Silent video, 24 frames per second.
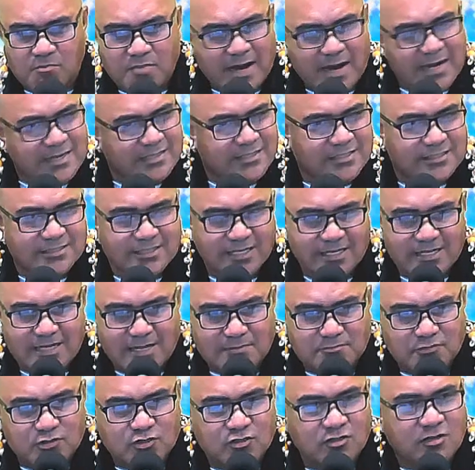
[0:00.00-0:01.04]
by to say
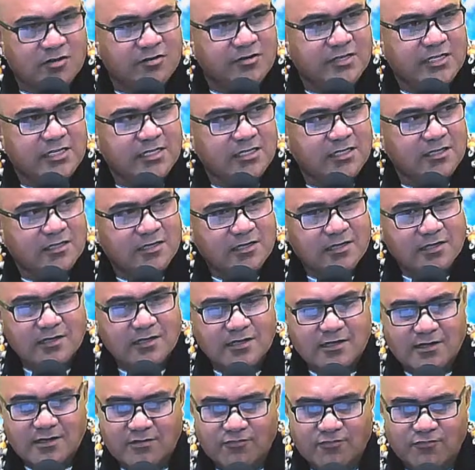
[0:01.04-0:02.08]
I'm sorry
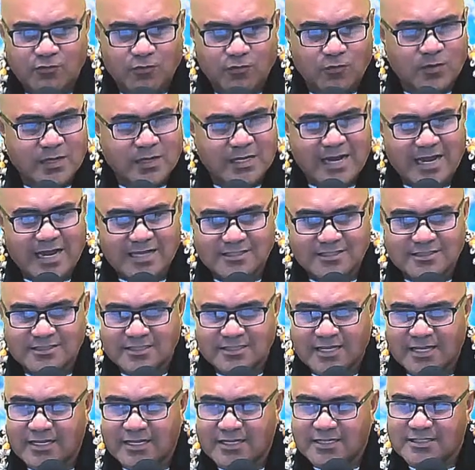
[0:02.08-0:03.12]
for what I
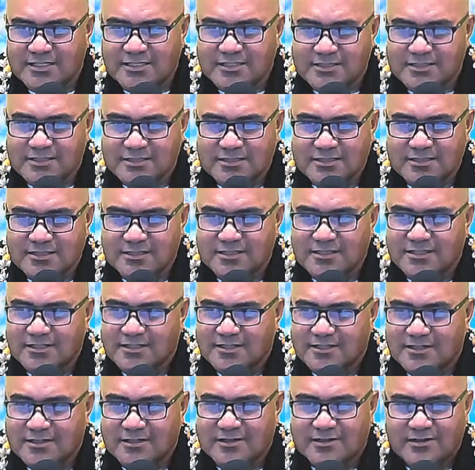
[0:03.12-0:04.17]
said.
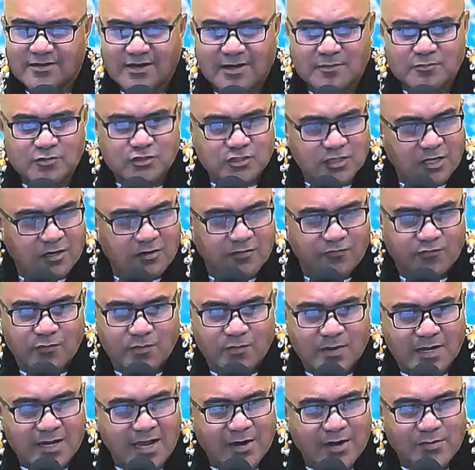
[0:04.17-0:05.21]
I'm sorry for
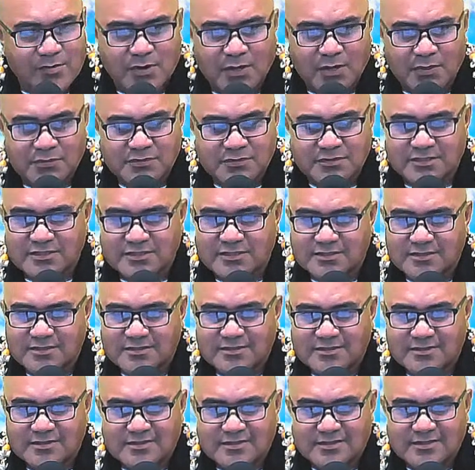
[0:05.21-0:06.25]
what I wrote.
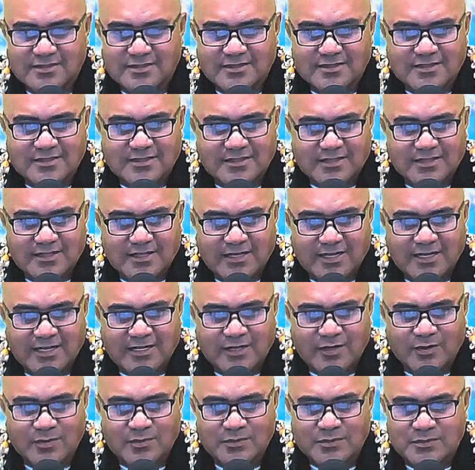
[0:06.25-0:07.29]
You
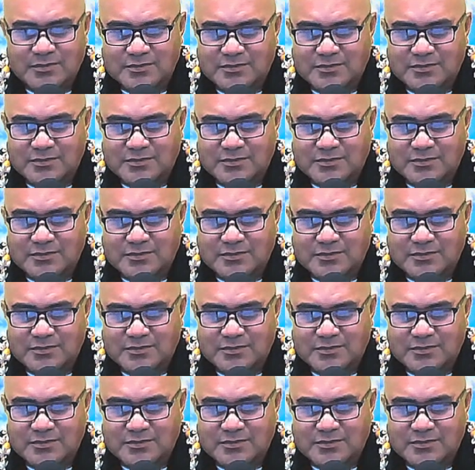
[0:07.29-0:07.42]
know,